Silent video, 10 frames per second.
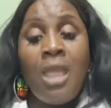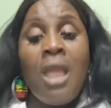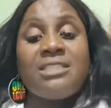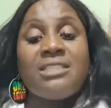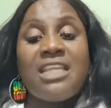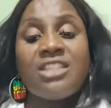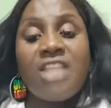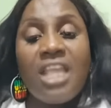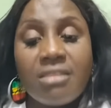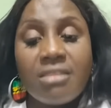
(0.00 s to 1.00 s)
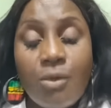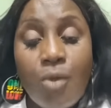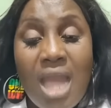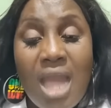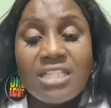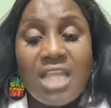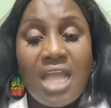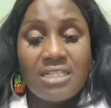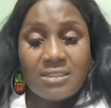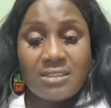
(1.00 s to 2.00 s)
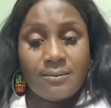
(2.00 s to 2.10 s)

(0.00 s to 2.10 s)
I say, test the waters.